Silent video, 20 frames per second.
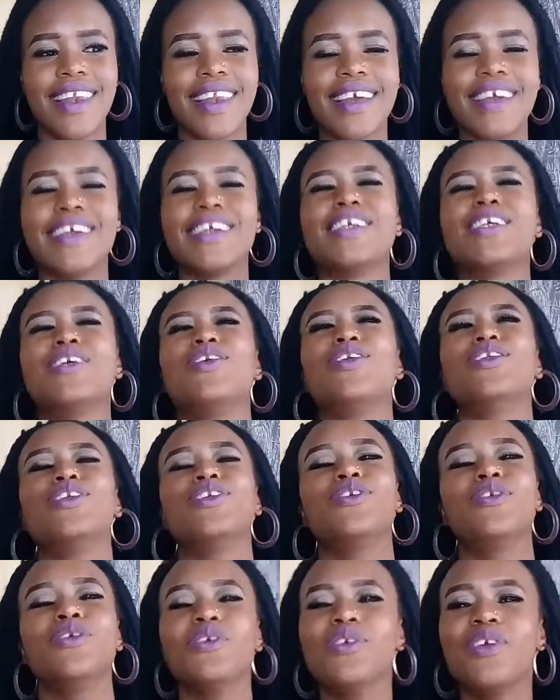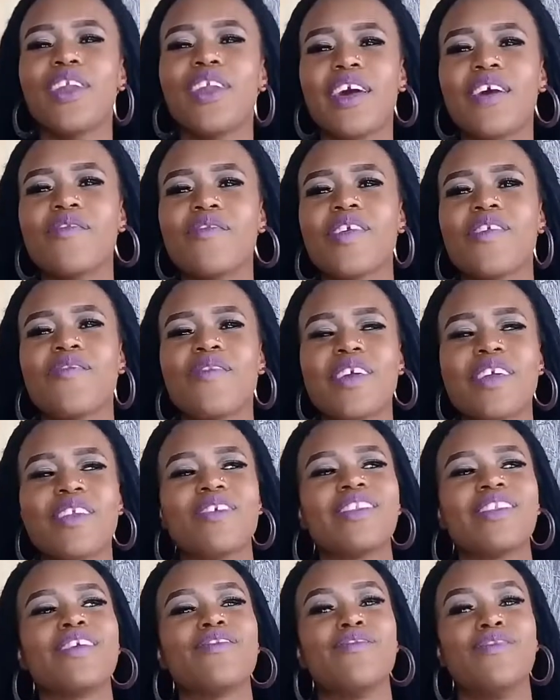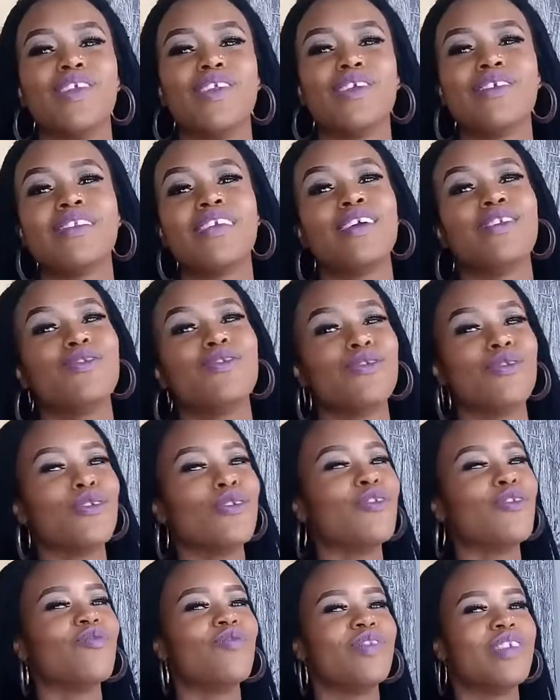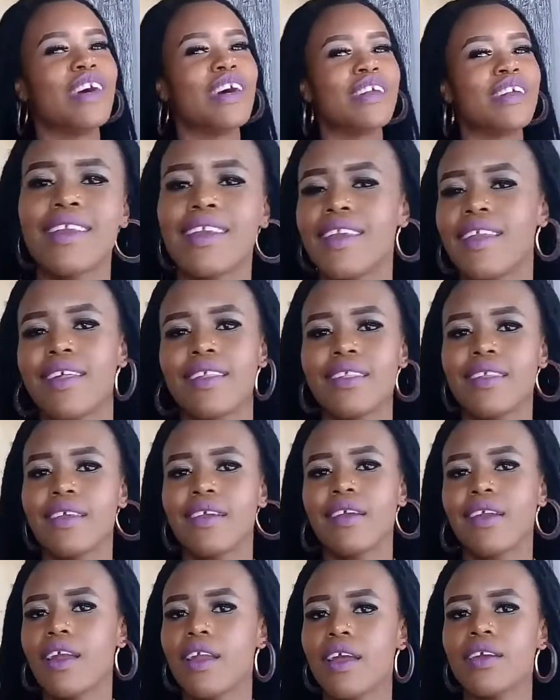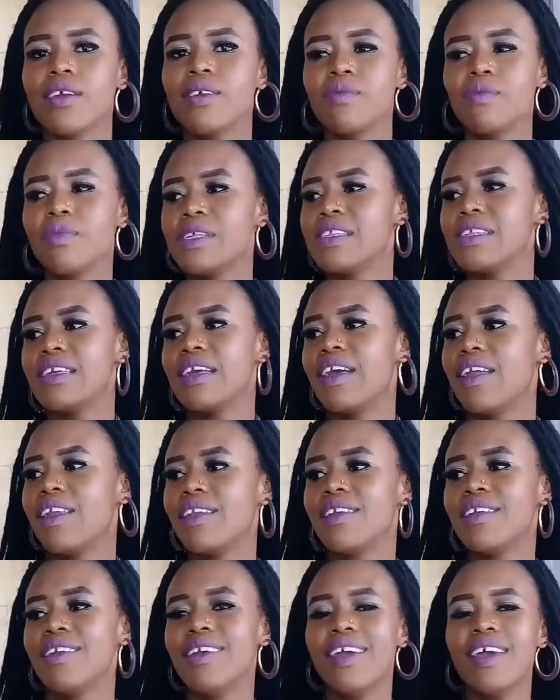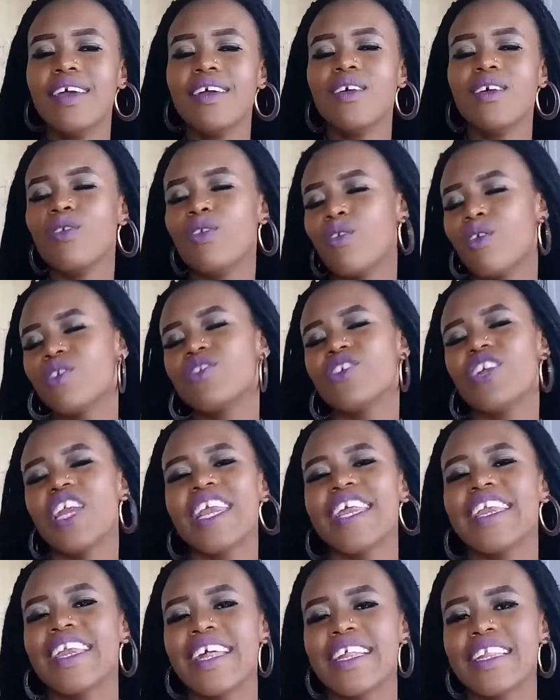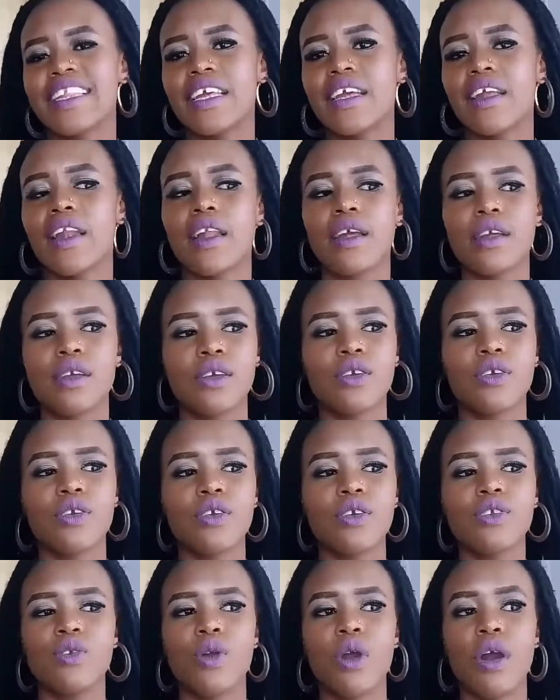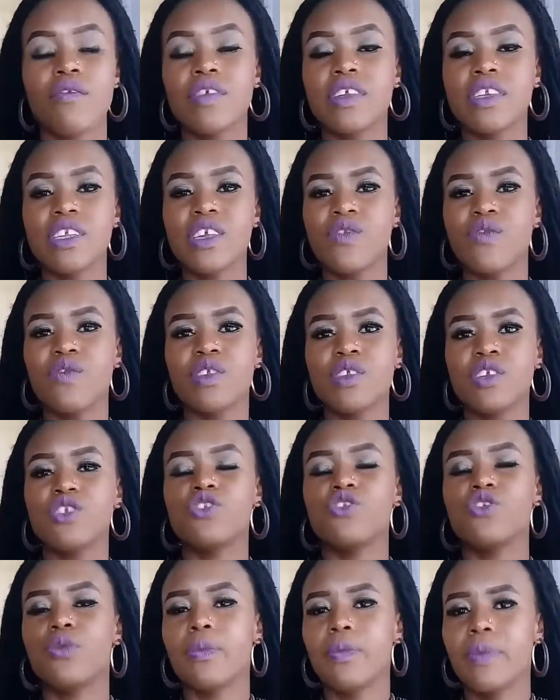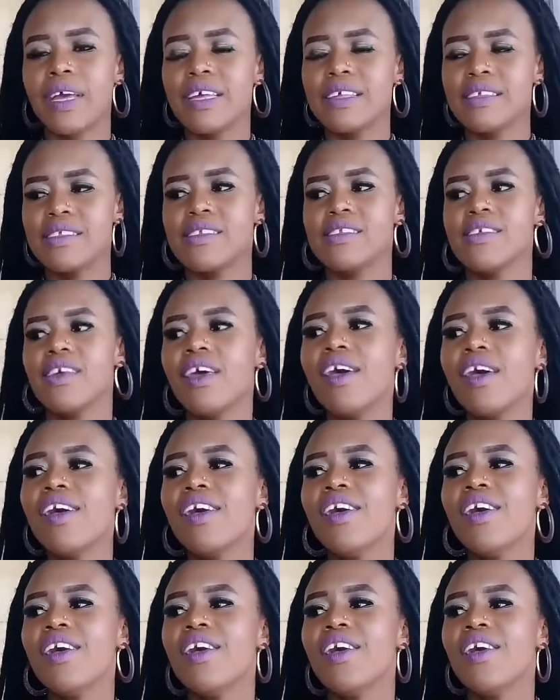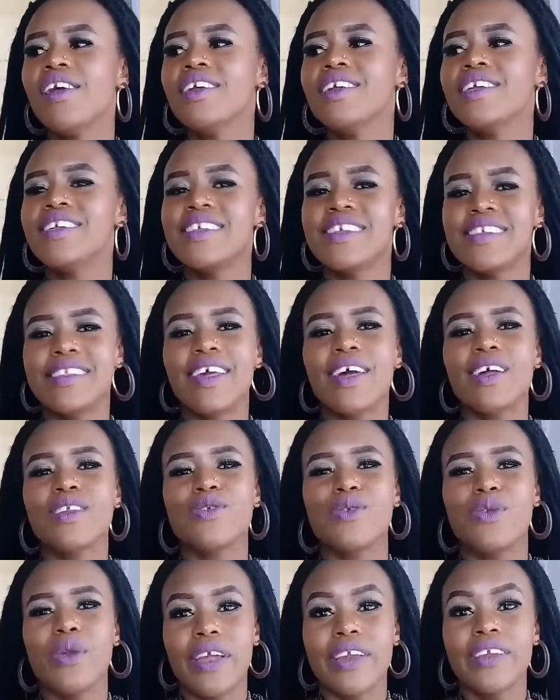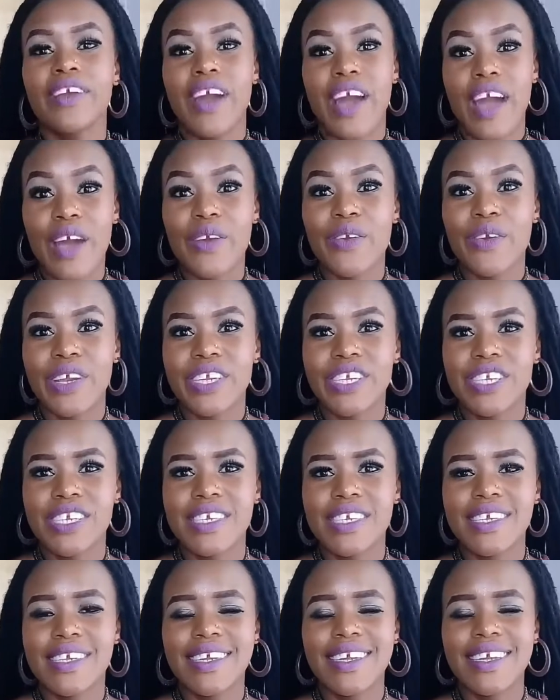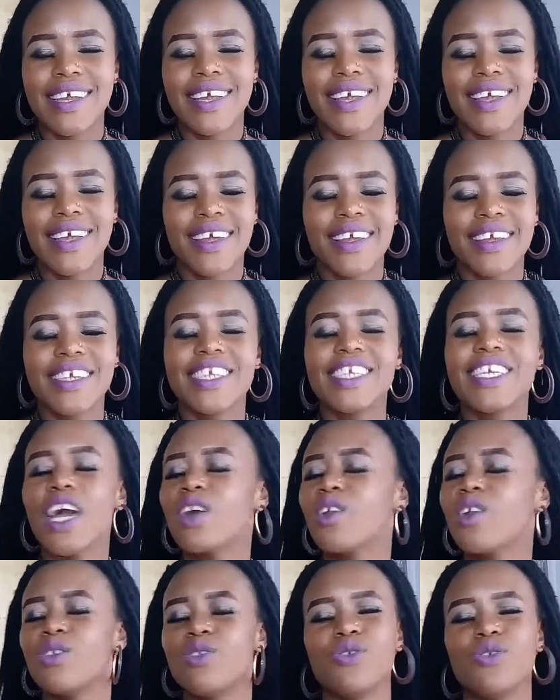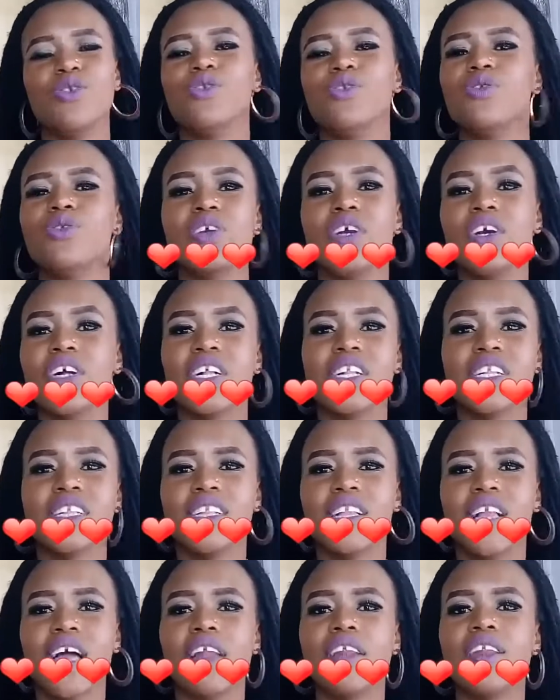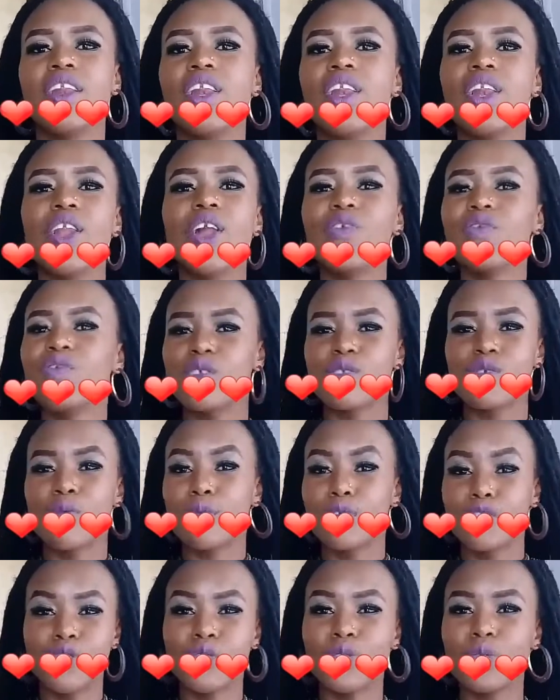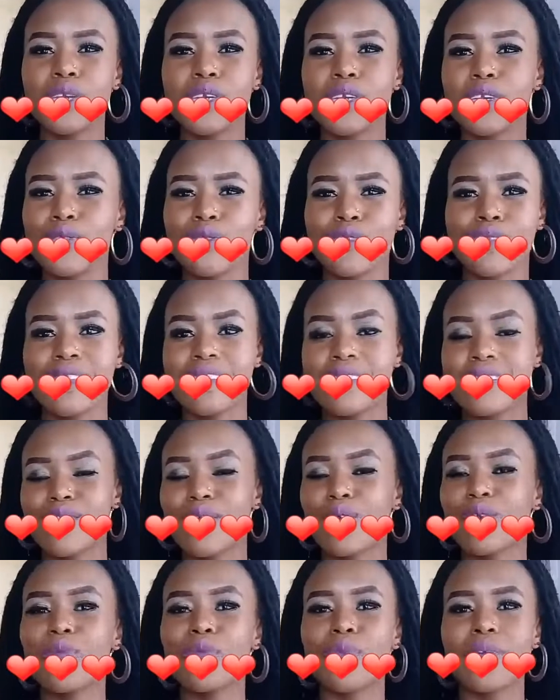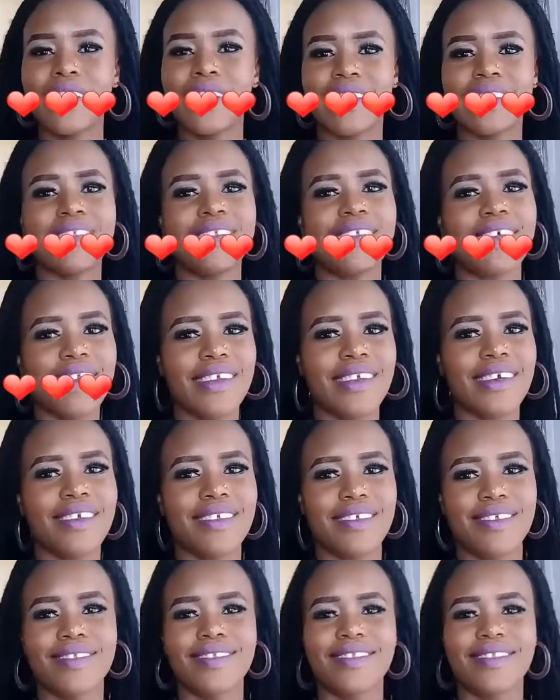Like, she'll show you love even on the videos that you know you've done nothing, like basically not really nothing, like you haven't given it your best. She's there to encourage. Shout out to you, girl. I love you so much. You already know this. Nakupenda sana.